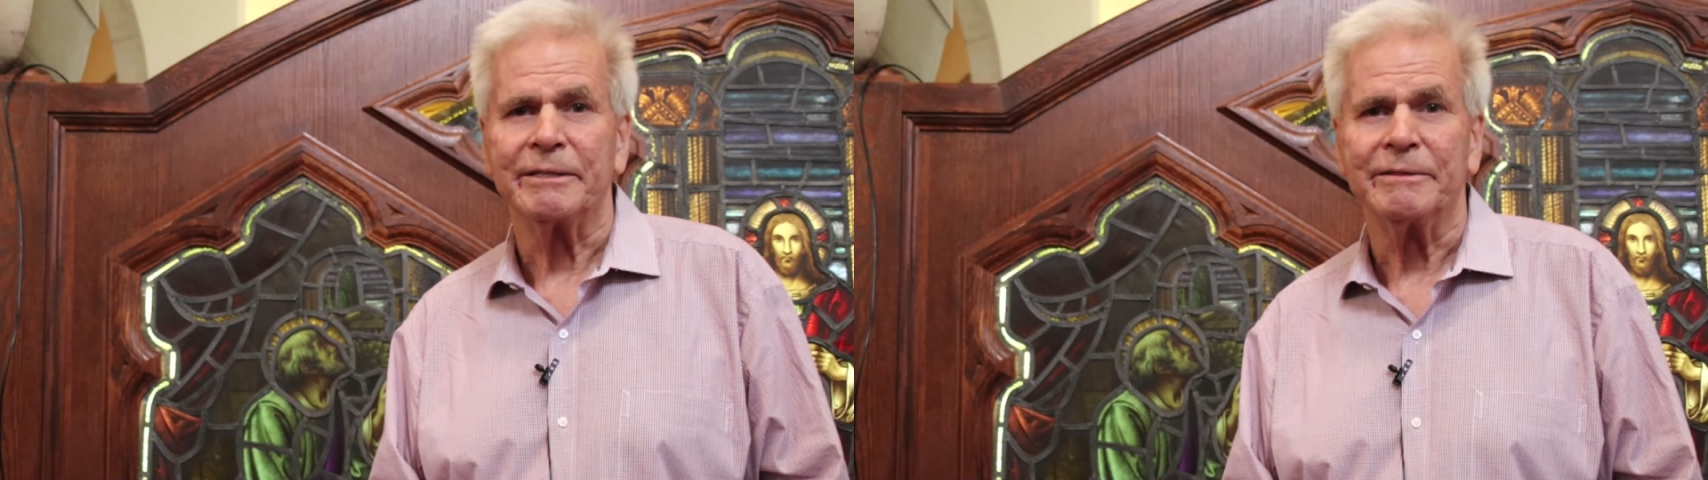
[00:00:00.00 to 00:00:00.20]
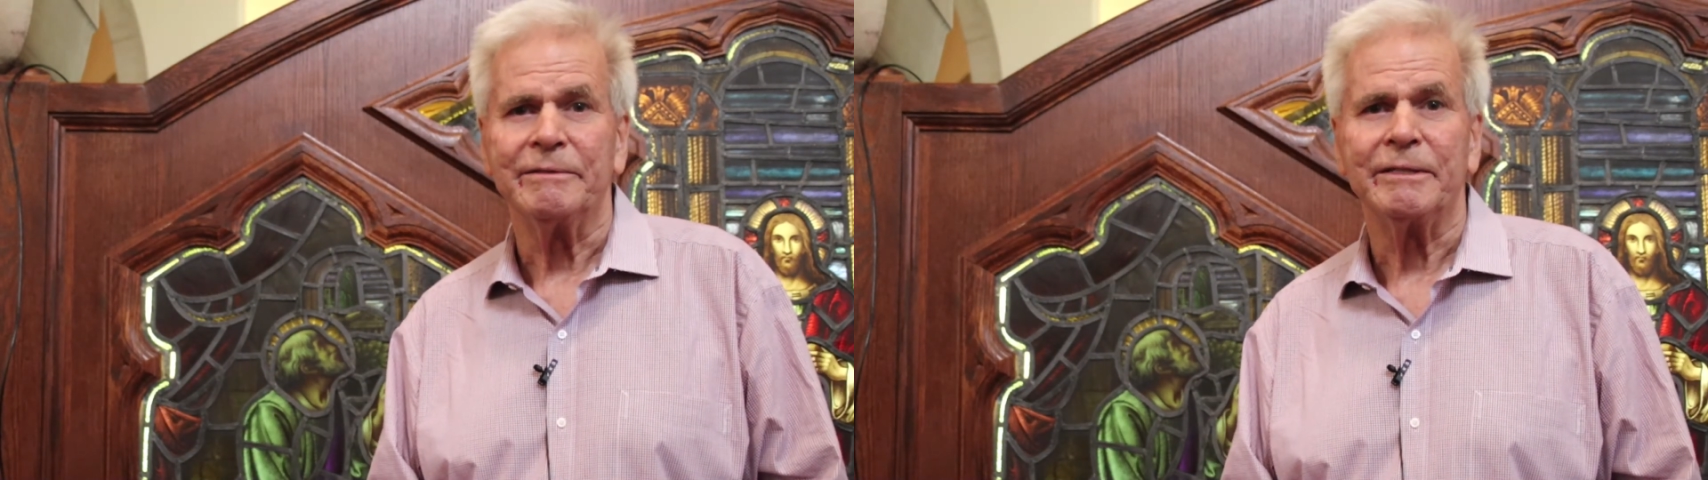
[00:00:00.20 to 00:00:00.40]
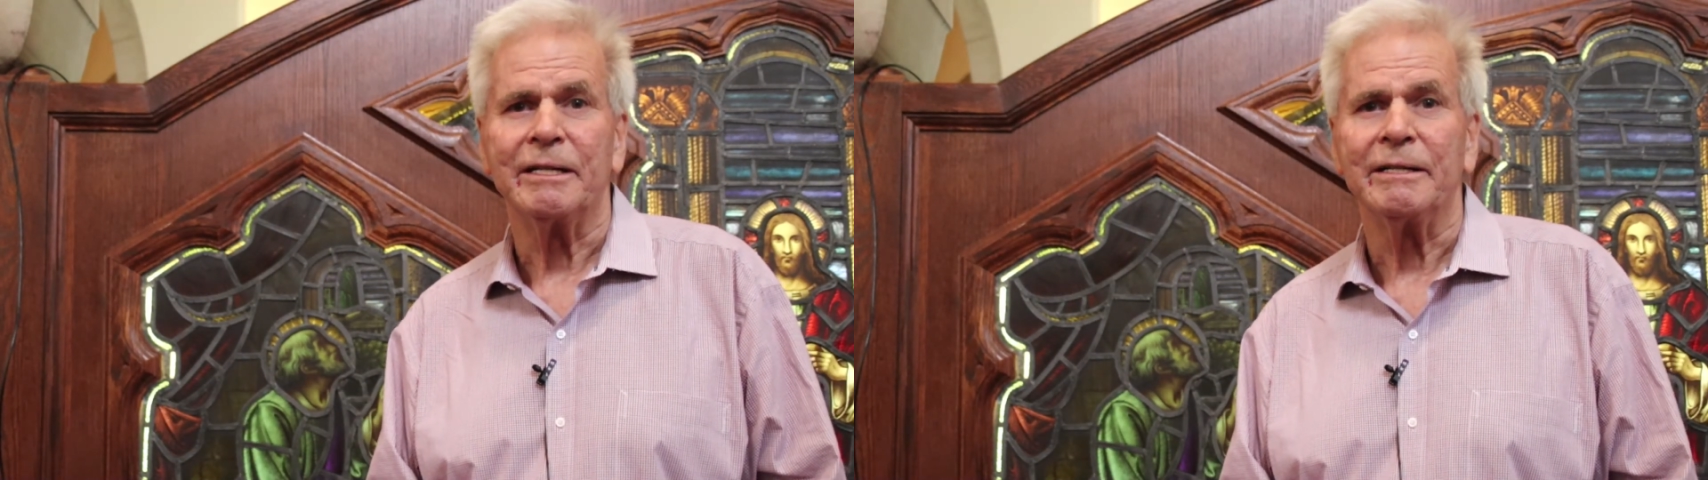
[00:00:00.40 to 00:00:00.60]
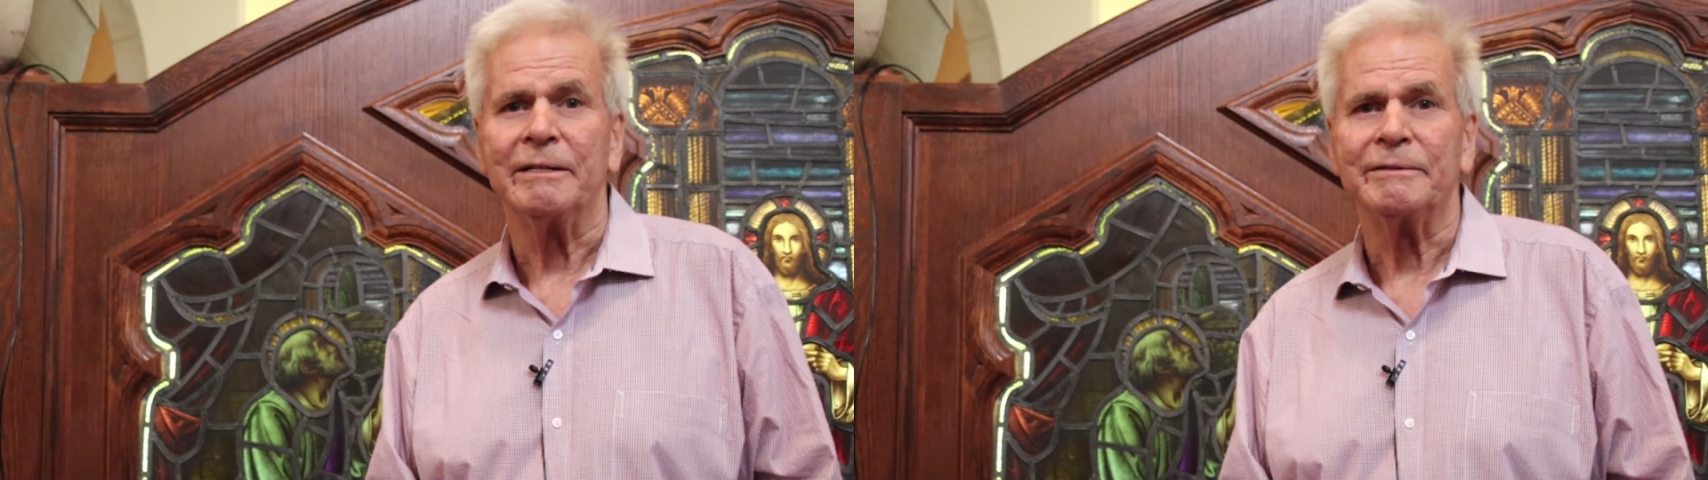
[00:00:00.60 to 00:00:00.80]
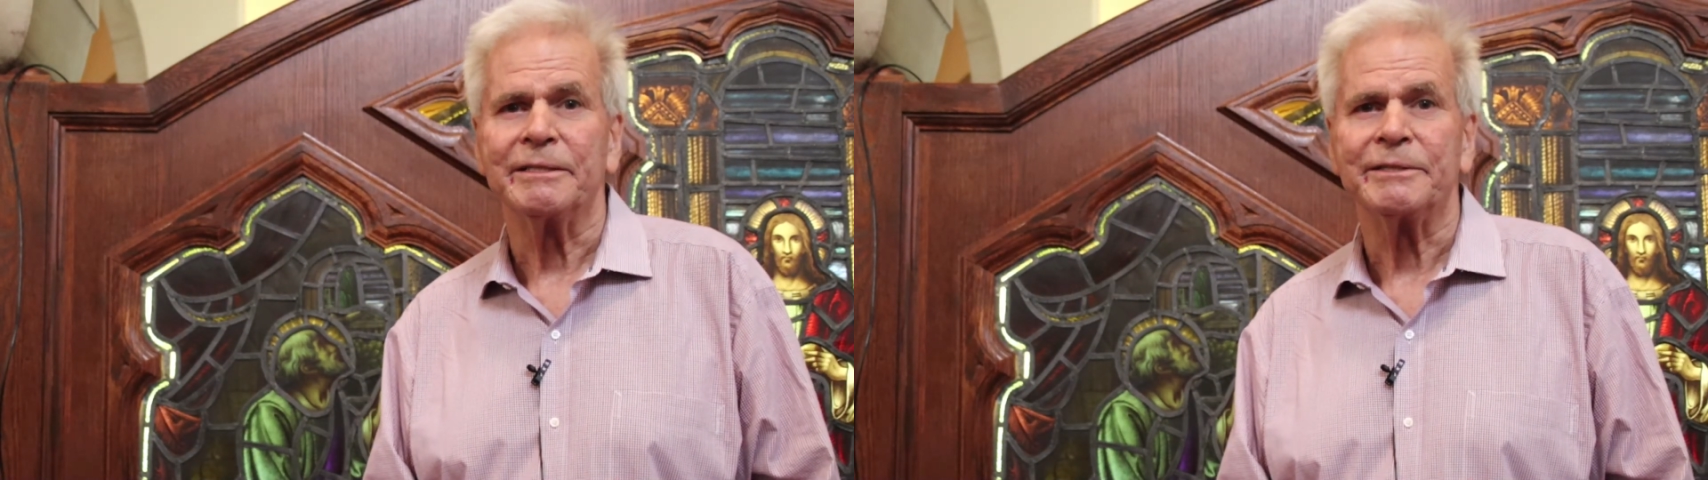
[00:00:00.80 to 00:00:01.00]
to
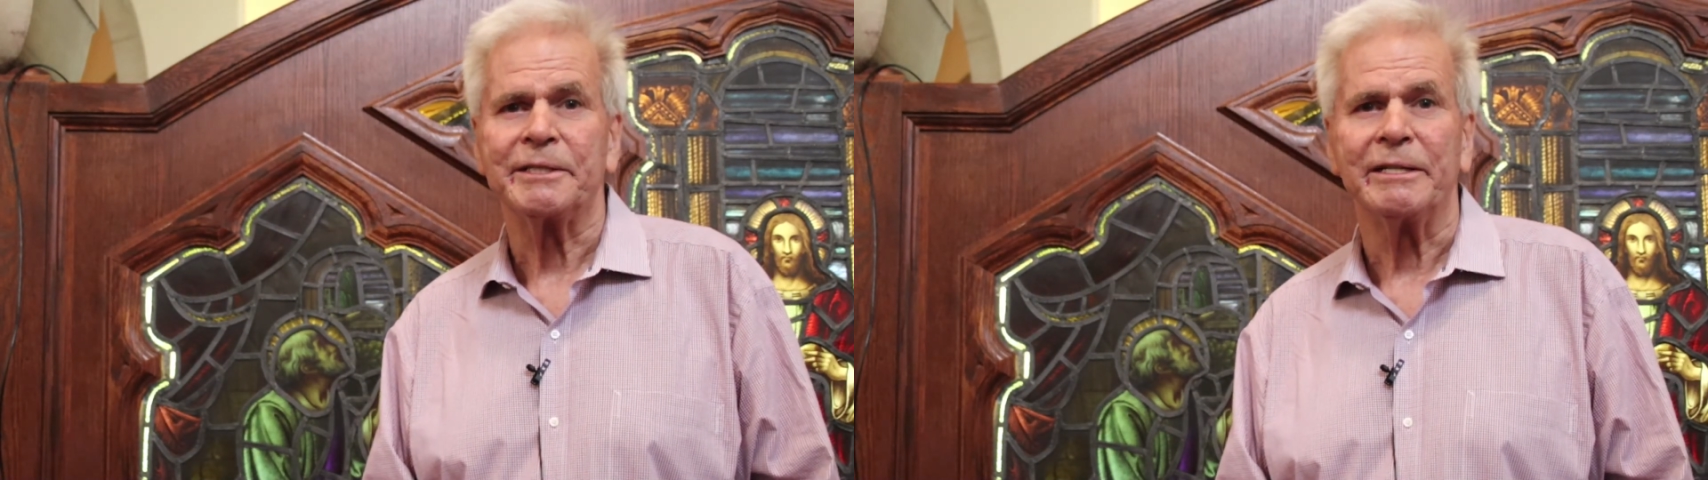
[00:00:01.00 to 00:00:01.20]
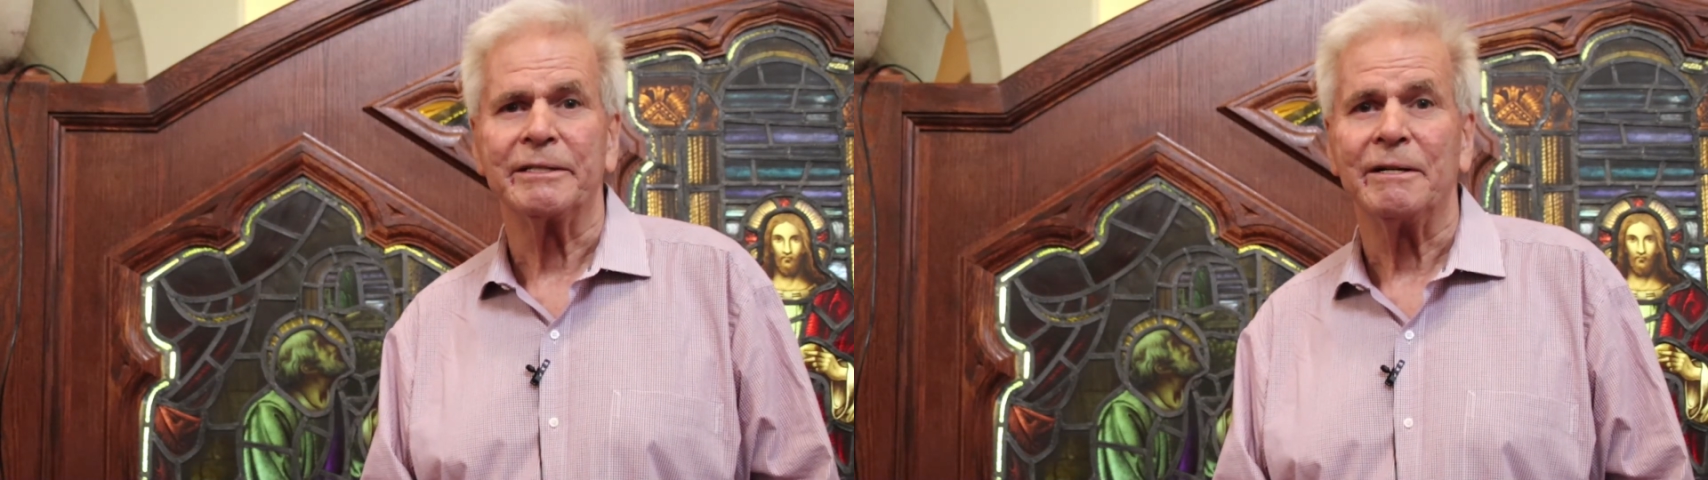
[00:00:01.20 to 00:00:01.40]
start off